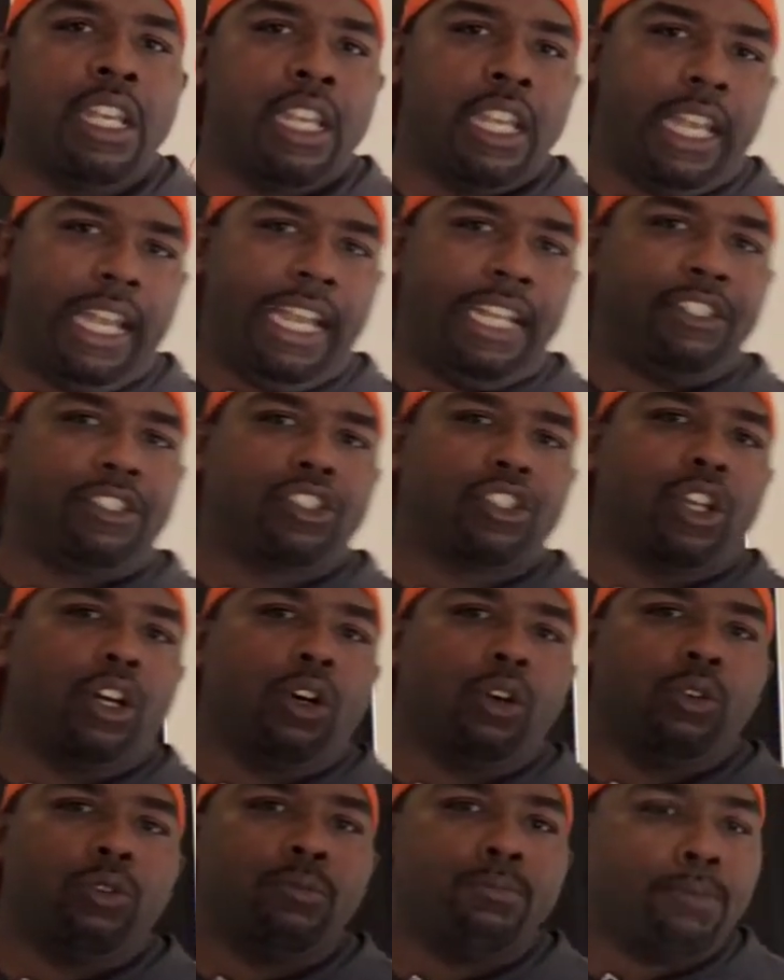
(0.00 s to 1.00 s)
And
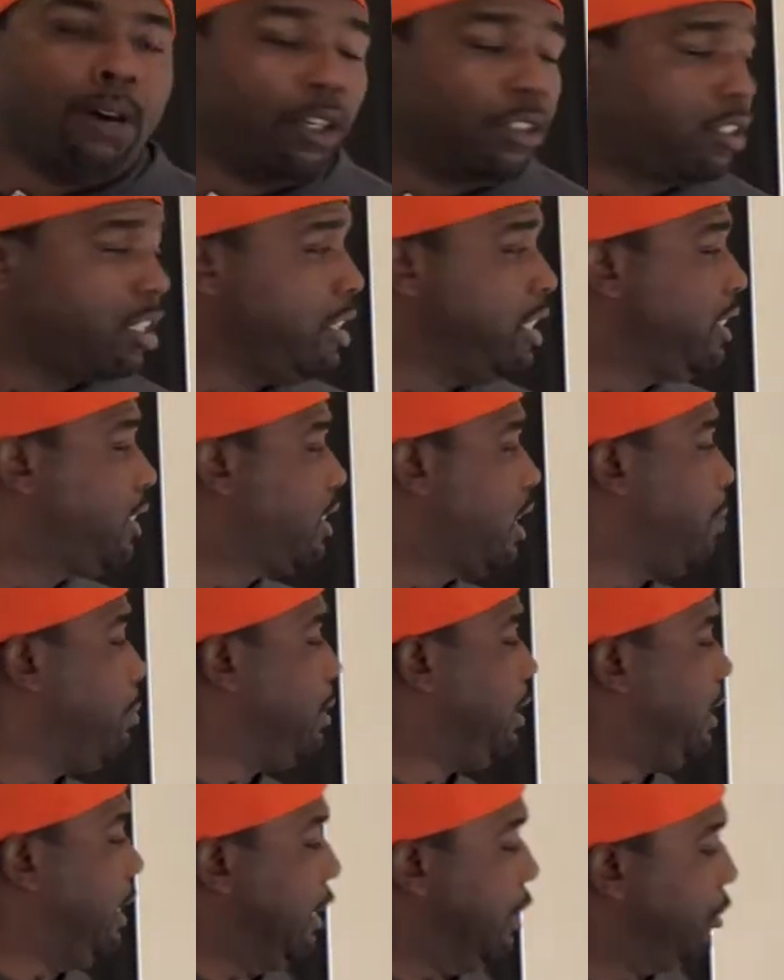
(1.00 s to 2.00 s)
so most of these
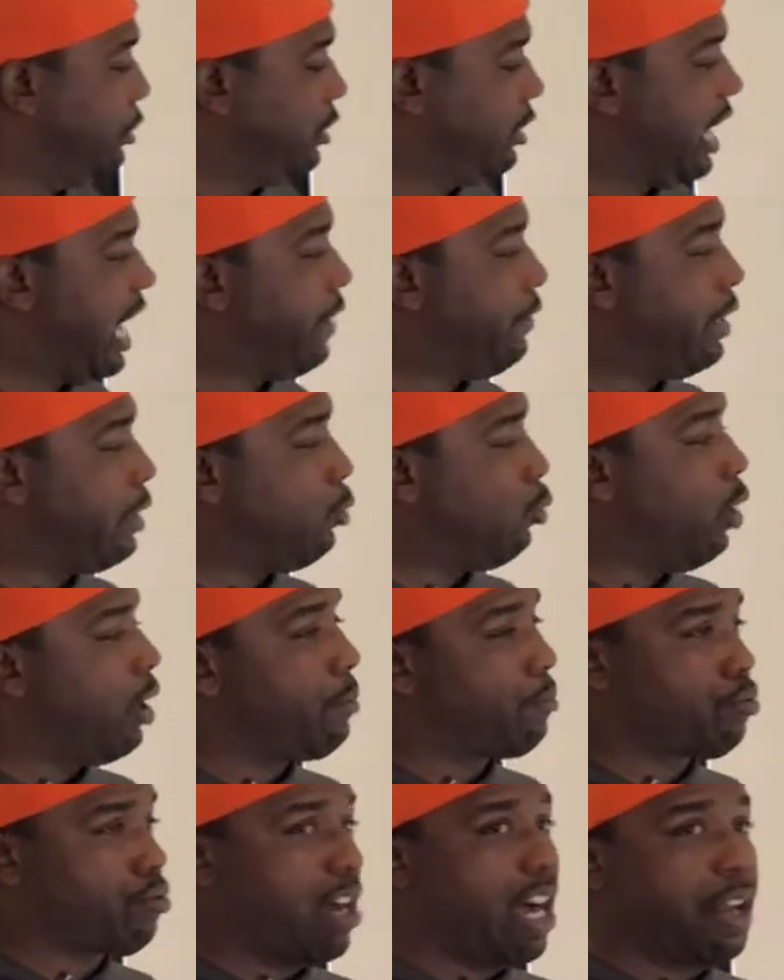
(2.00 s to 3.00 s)
companies here just have a
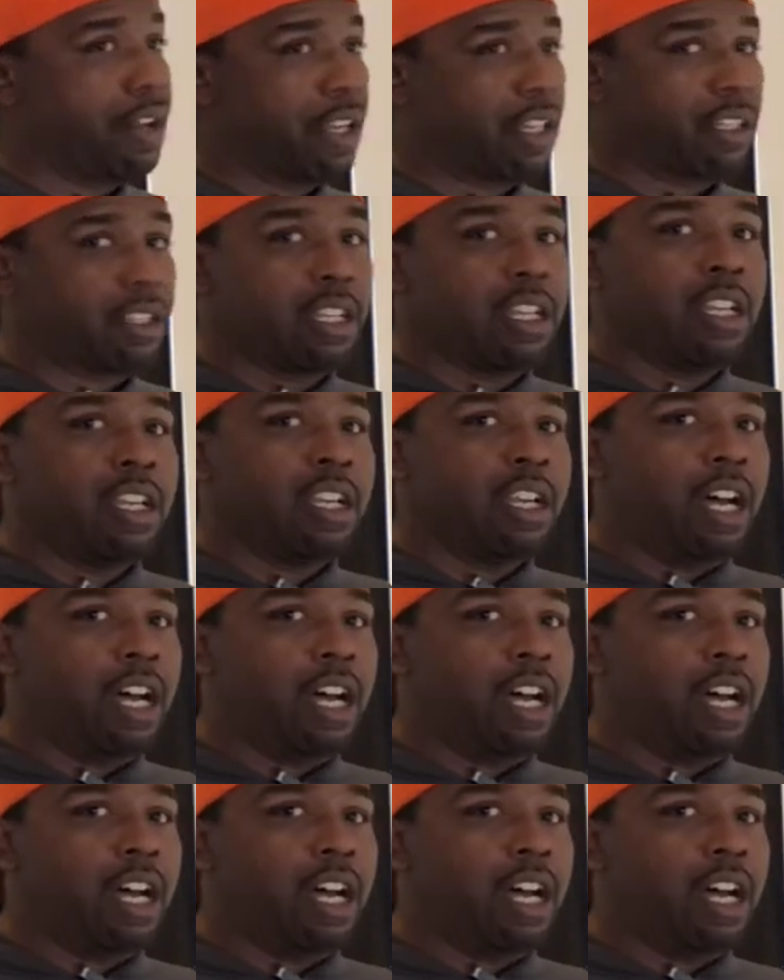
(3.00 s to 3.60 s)
one product.